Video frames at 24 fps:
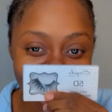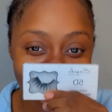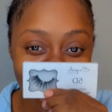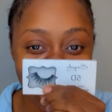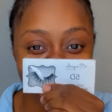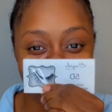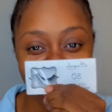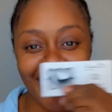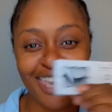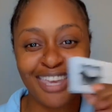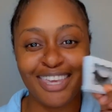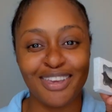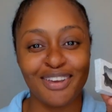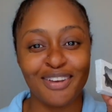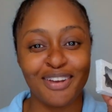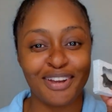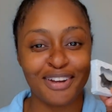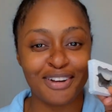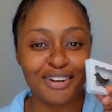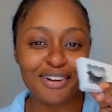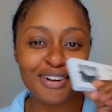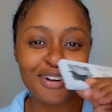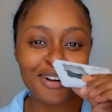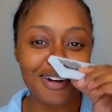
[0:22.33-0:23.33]
thank you,
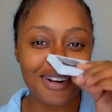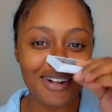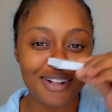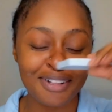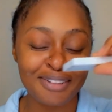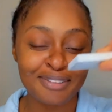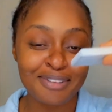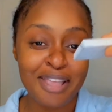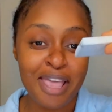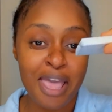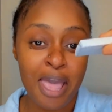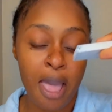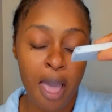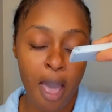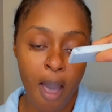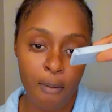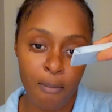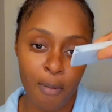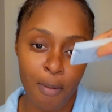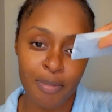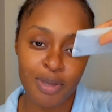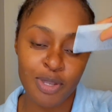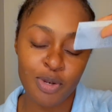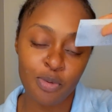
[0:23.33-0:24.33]
girl. I'm
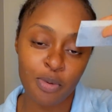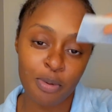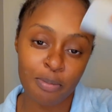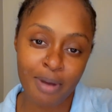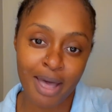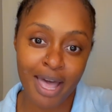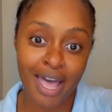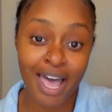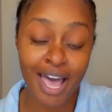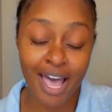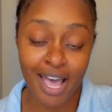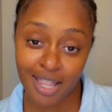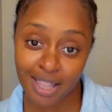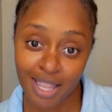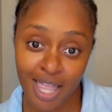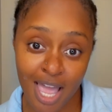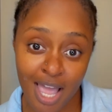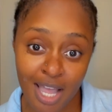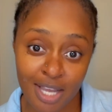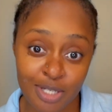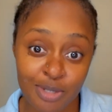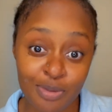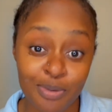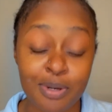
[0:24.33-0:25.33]
going to be doing my
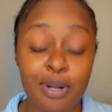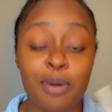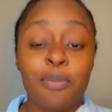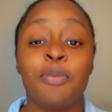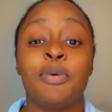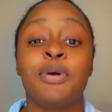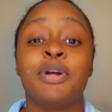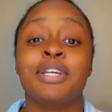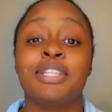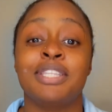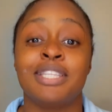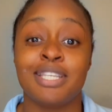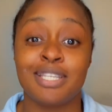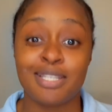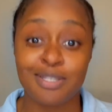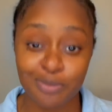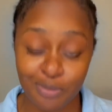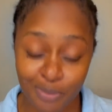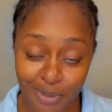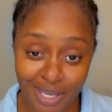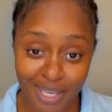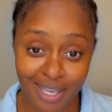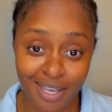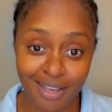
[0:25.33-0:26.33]
eyelash when I'm wearing this
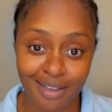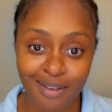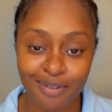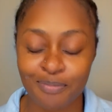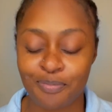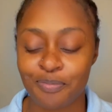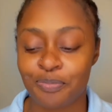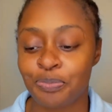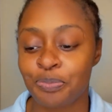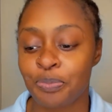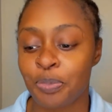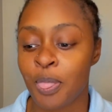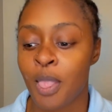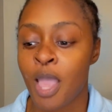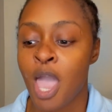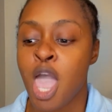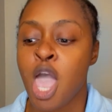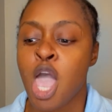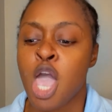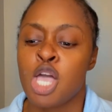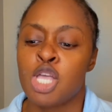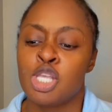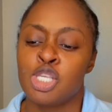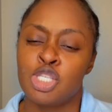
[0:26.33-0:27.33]
wig.
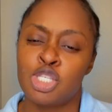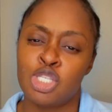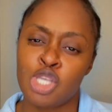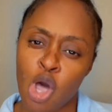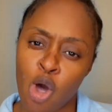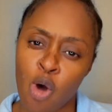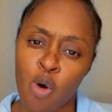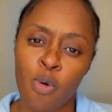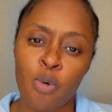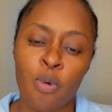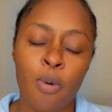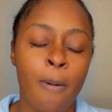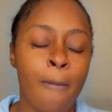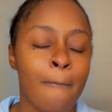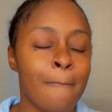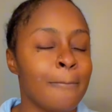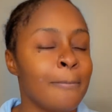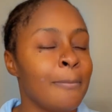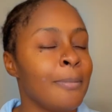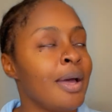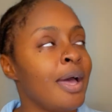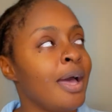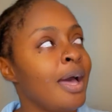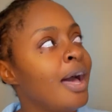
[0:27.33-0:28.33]
So,
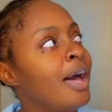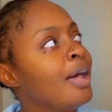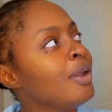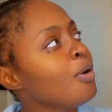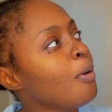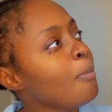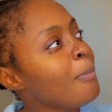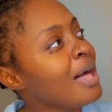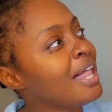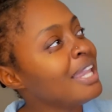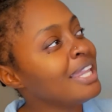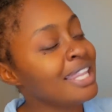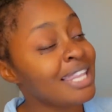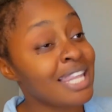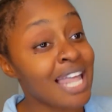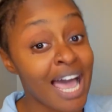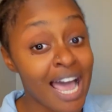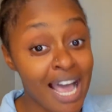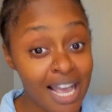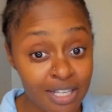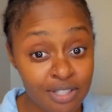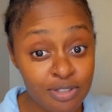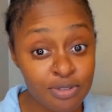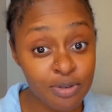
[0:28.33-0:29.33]
I know my
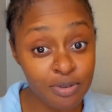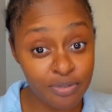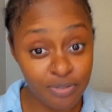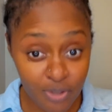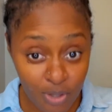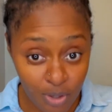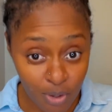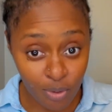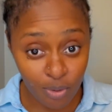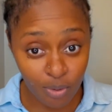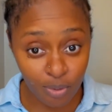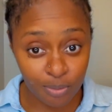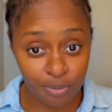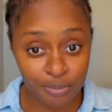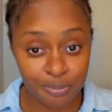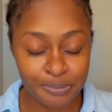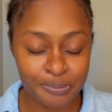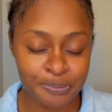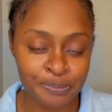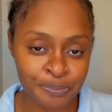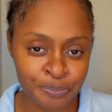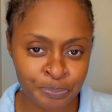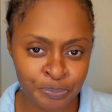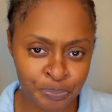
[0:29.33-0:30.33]
last review
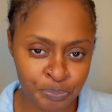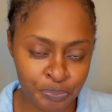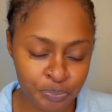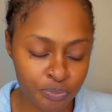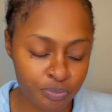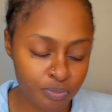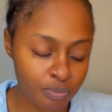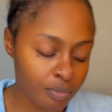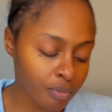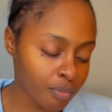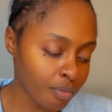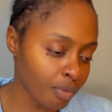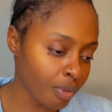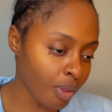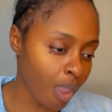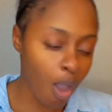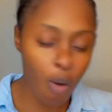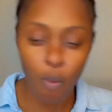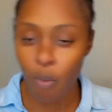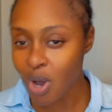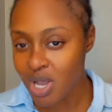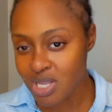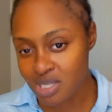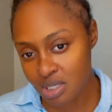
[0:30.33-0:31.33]

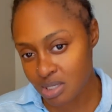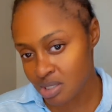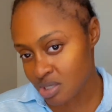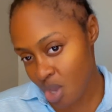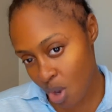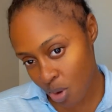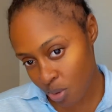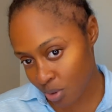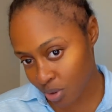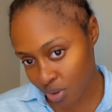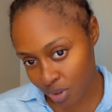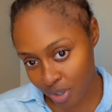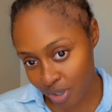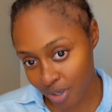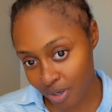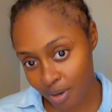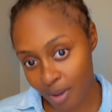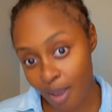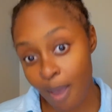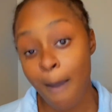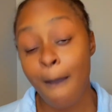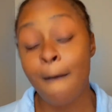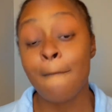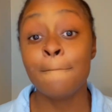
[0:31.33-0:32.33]
wasn't so good,
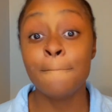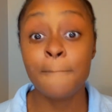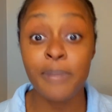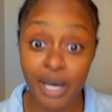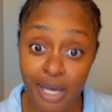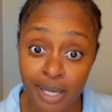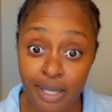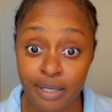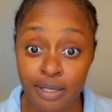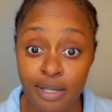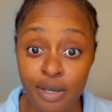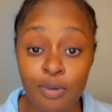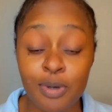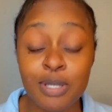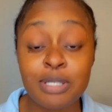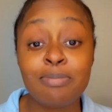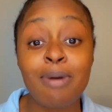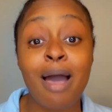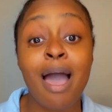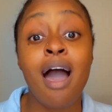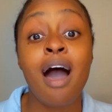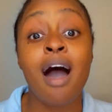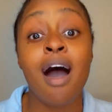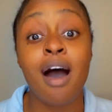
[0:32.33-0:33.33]
but it was
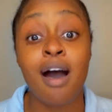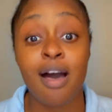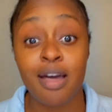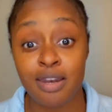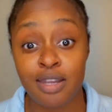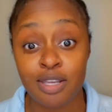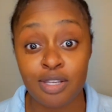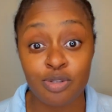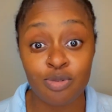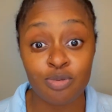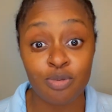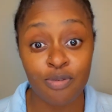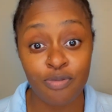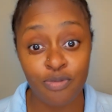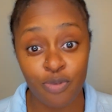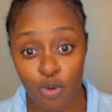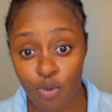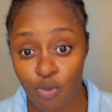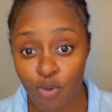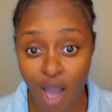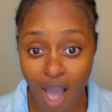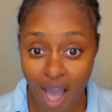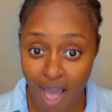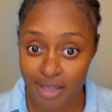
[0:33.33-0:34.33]
my honest review,
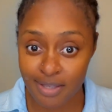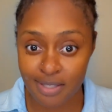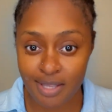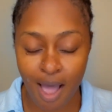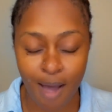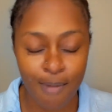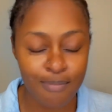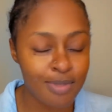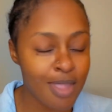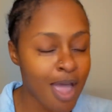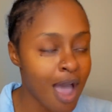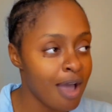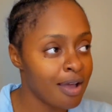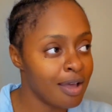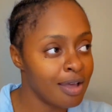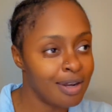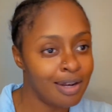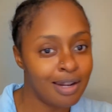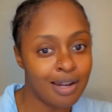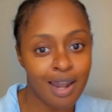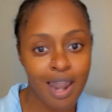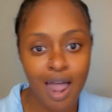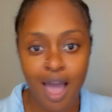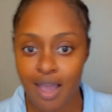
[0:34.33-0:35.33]
guys. I'm not going
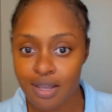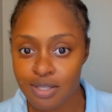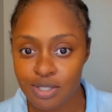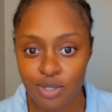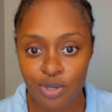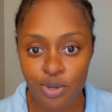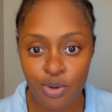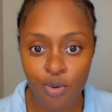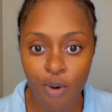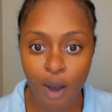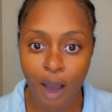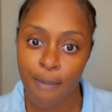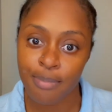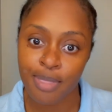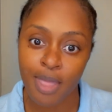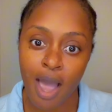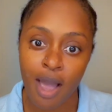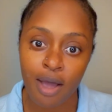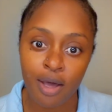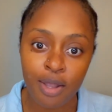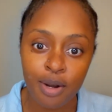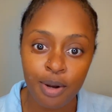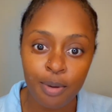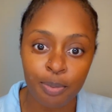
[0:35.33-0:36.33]
to lie to you. I'm
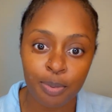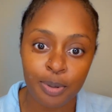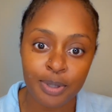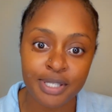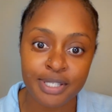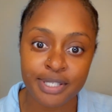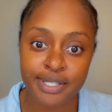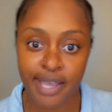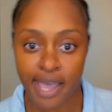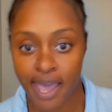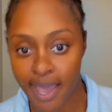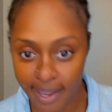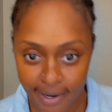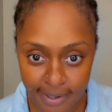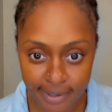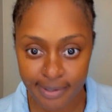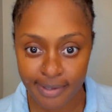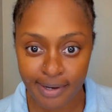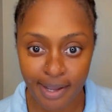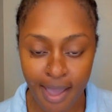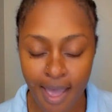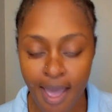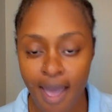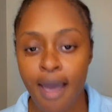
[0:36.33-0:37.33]
not going to
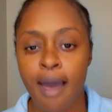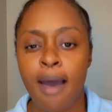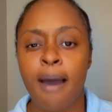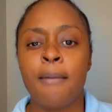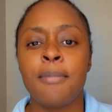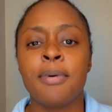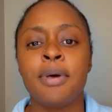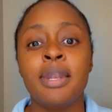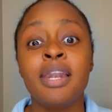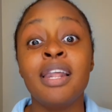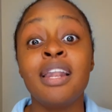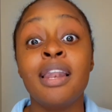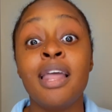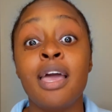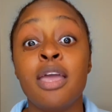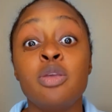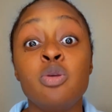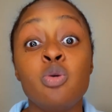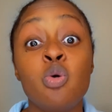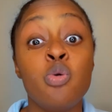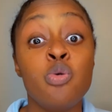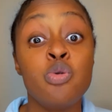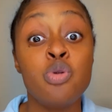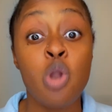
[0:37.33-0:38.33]
pretend. I'm going to let
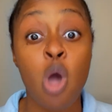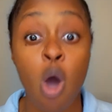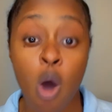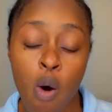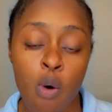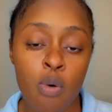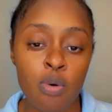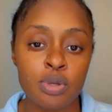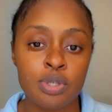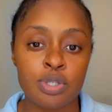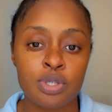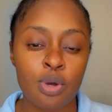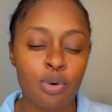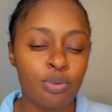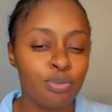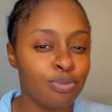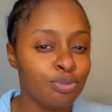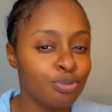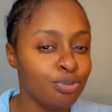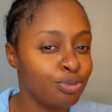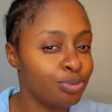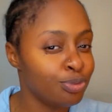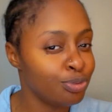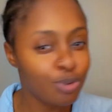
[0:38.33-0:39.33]
you know, so
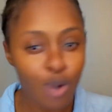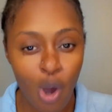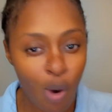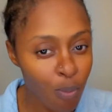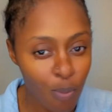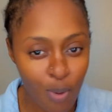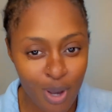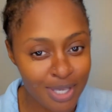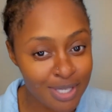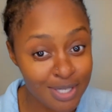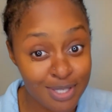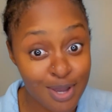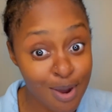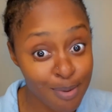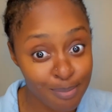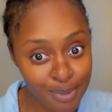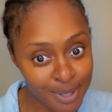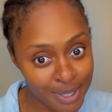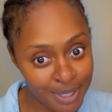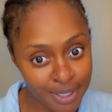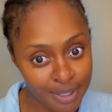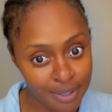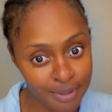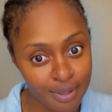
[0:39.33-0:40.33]
don't waste your
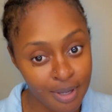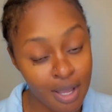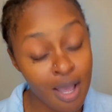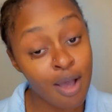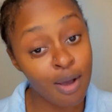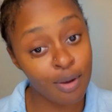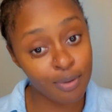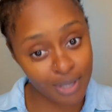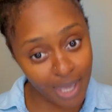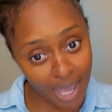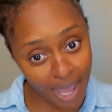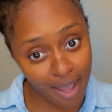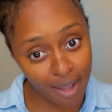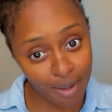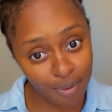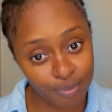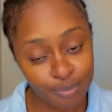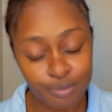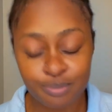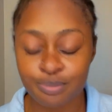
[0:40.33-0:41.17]
money, okay?